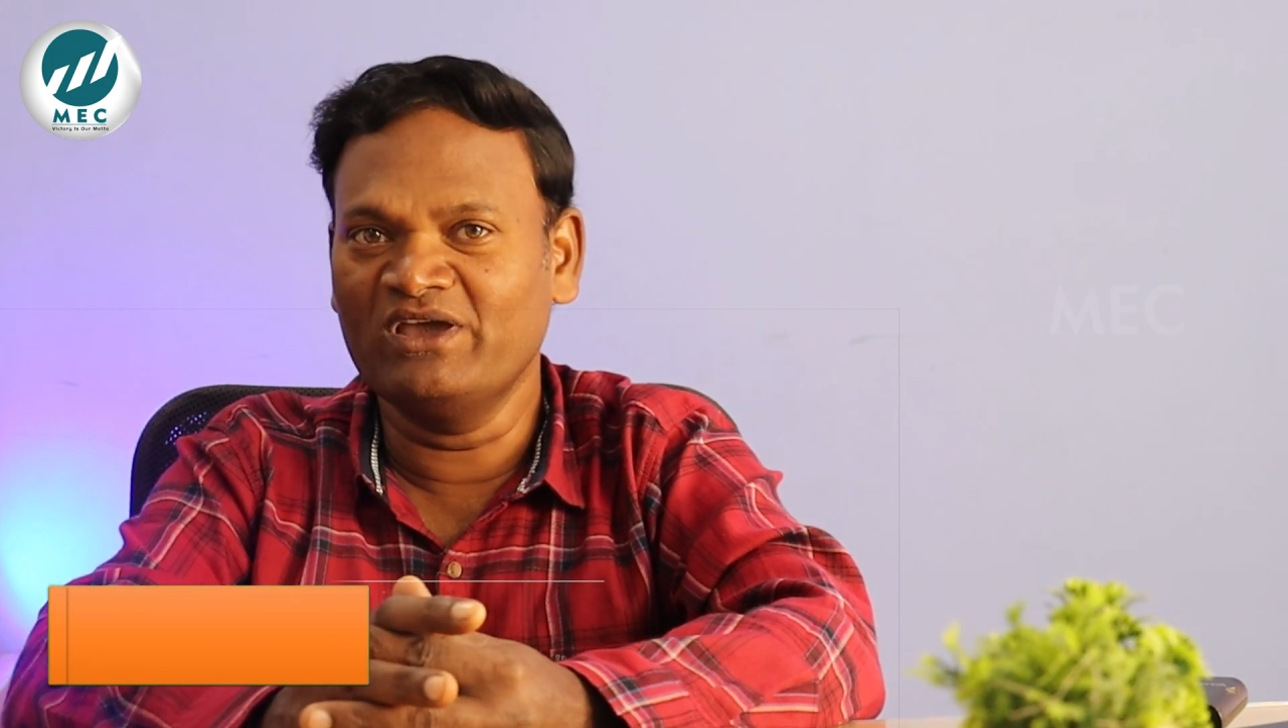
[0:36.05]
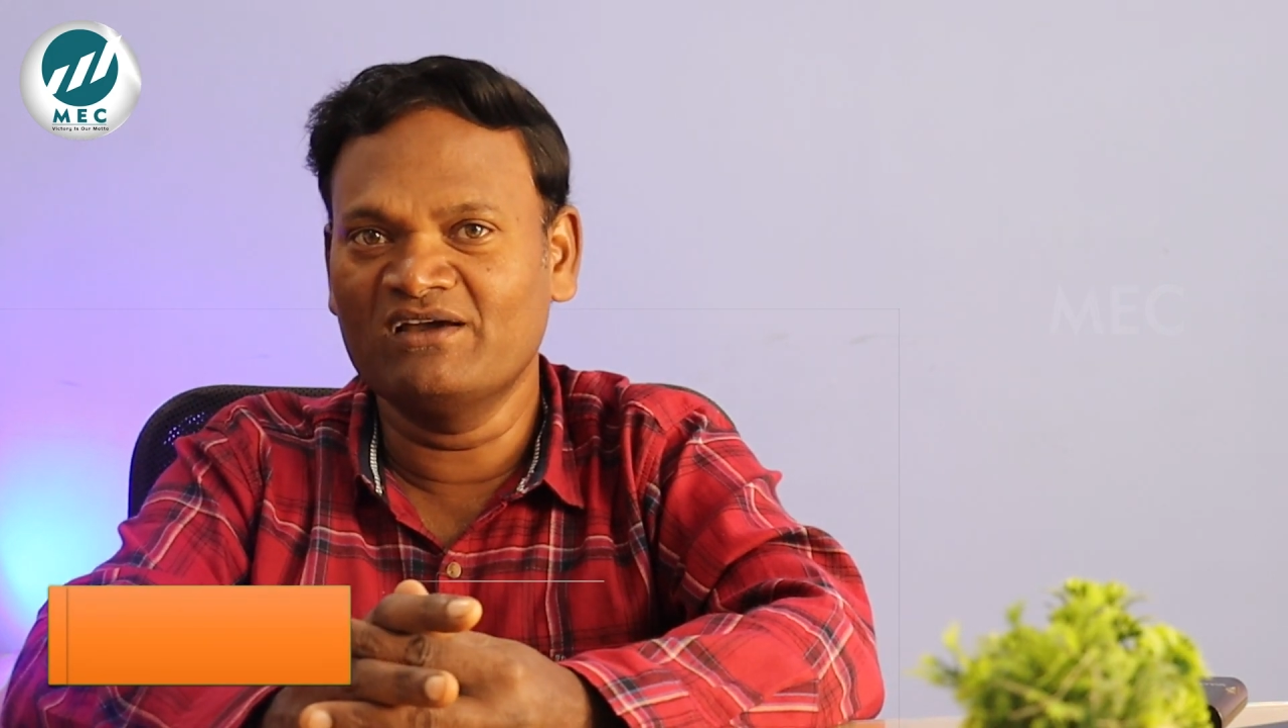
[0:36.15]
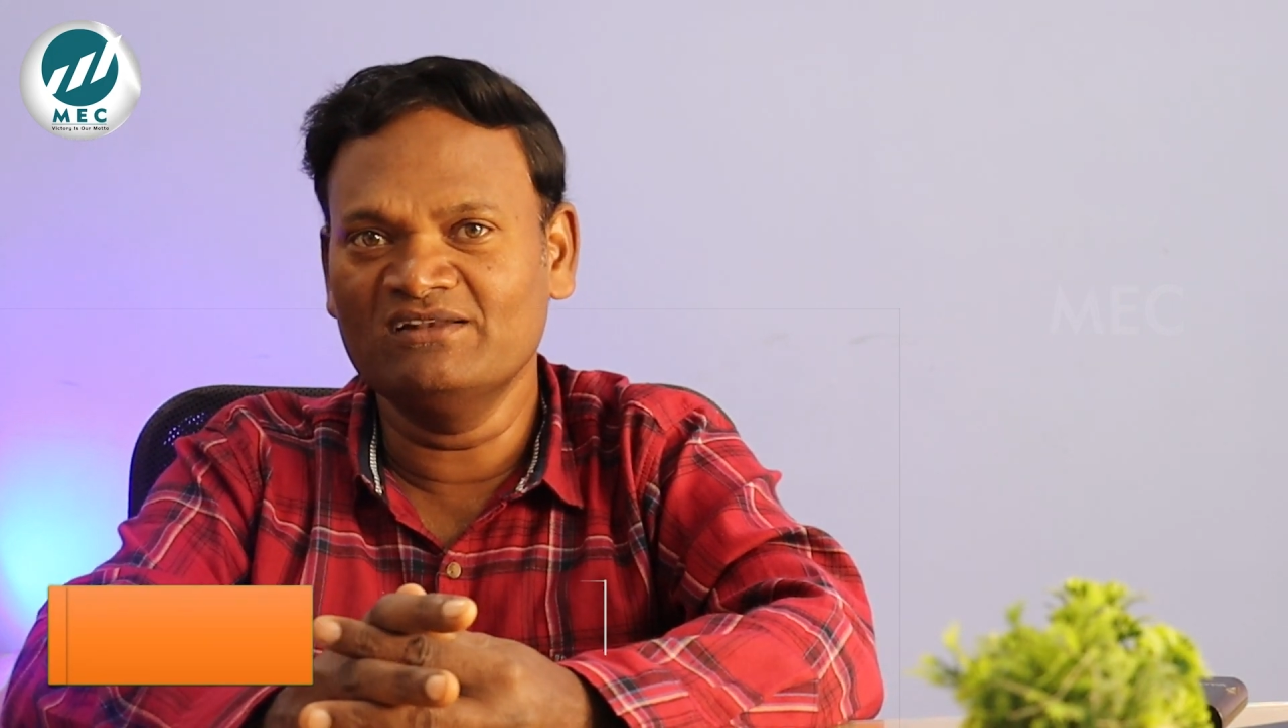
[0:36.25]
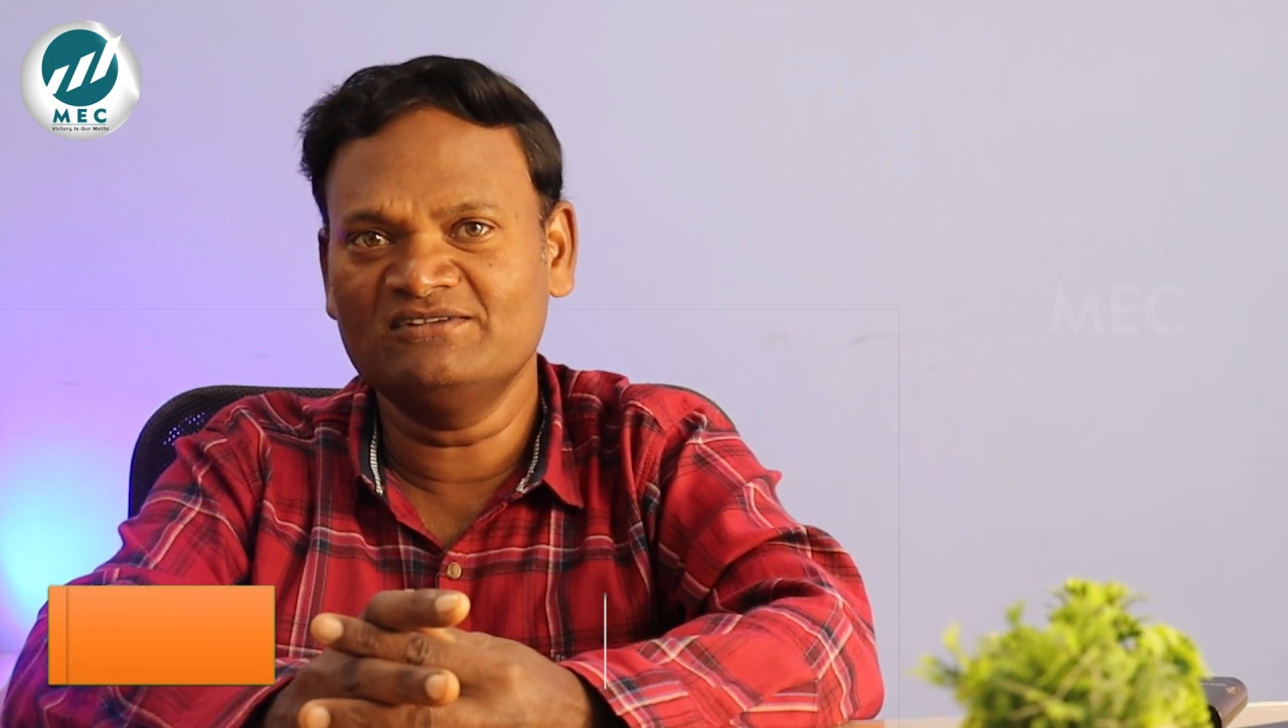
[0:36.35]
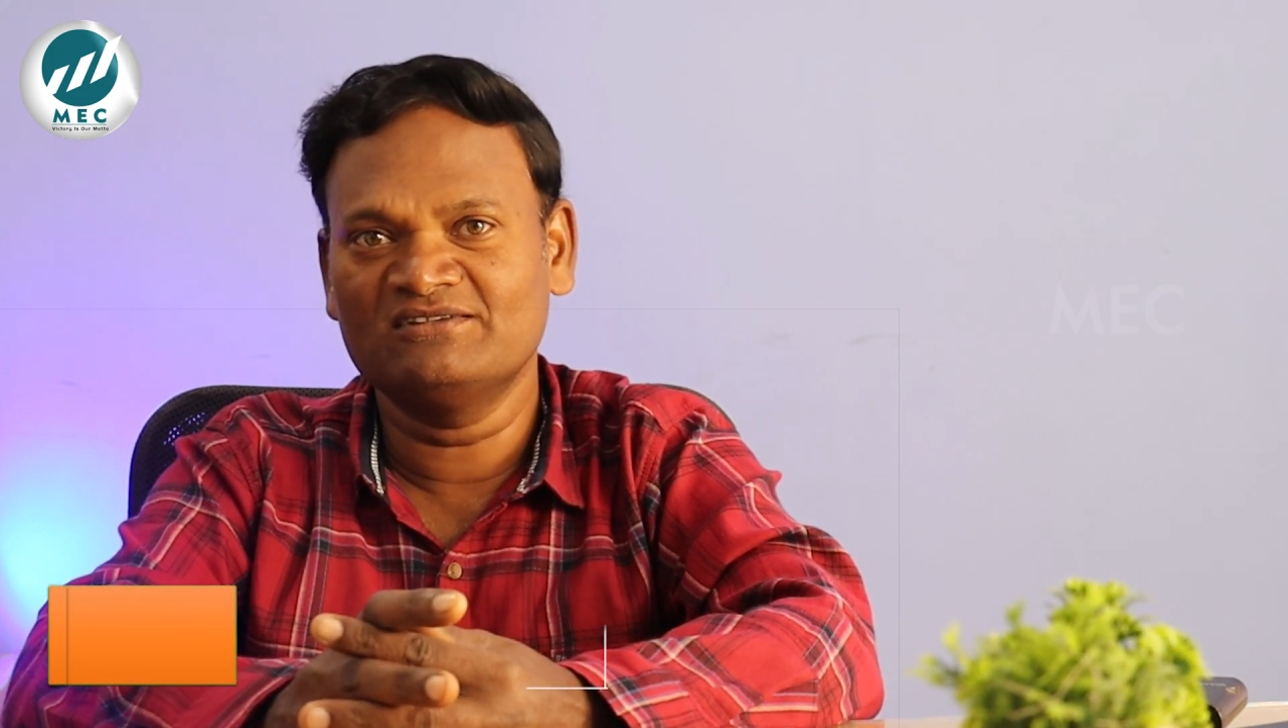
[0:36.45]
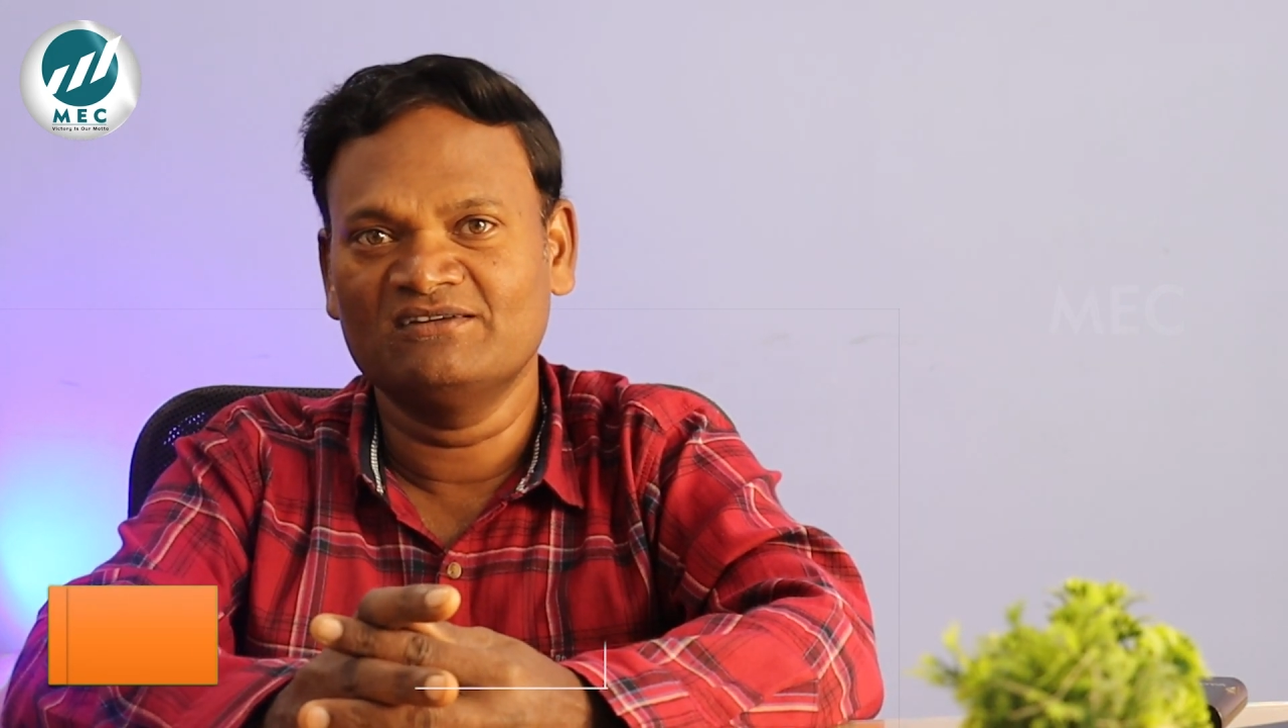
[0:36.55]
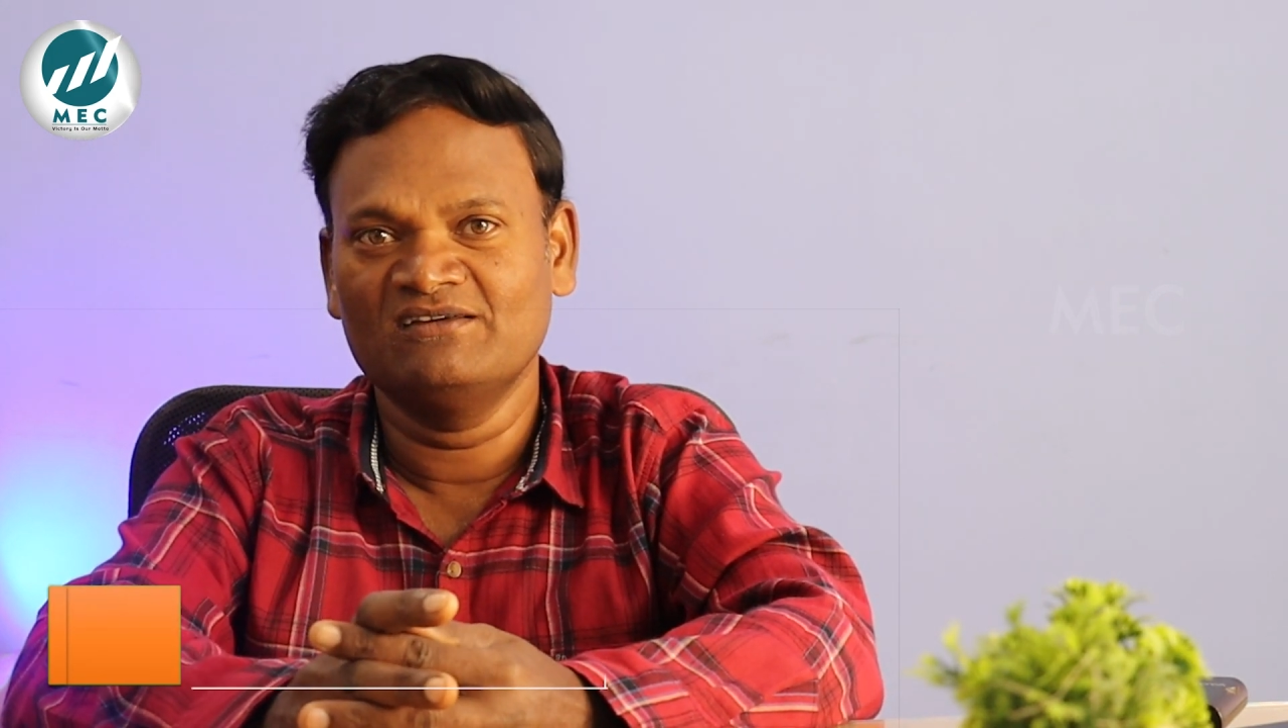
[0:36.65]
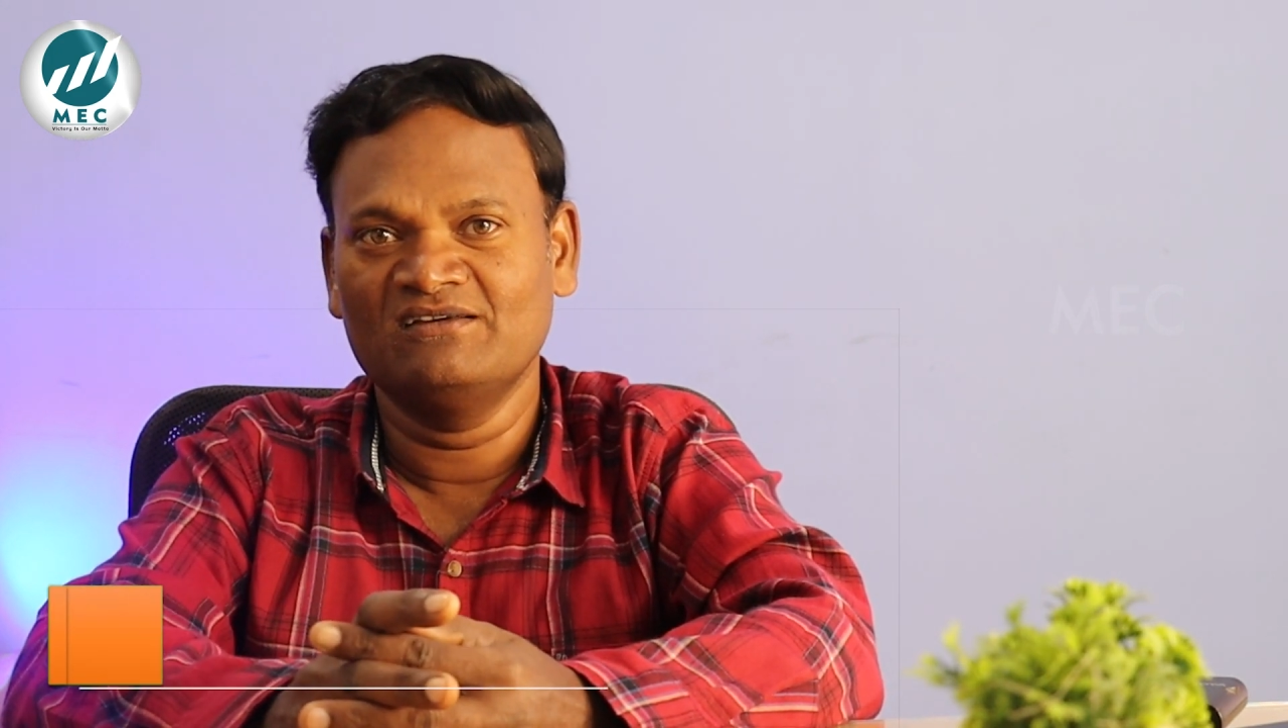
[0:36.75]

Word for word: vehicles